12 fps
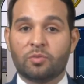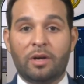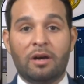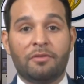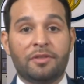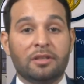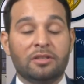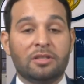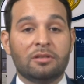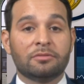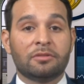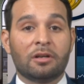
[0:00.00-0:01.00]
Well, the
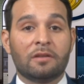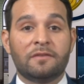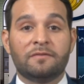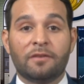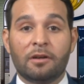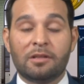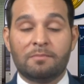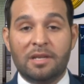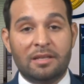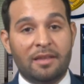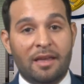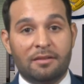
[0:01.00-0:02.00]
yield curve inverted,
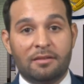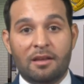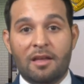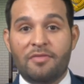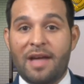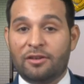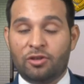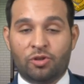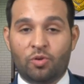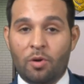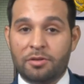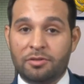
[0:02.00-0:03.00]
meaning that
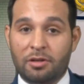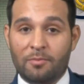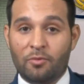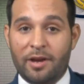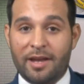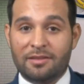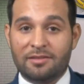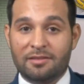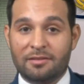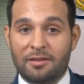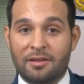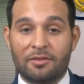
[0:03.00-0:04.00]
short-term
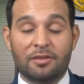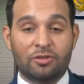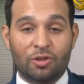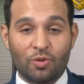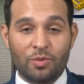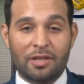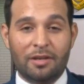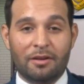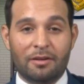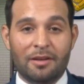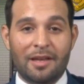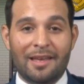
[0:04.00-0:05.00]
rates, the
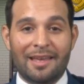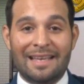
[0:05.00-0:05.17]
2-year,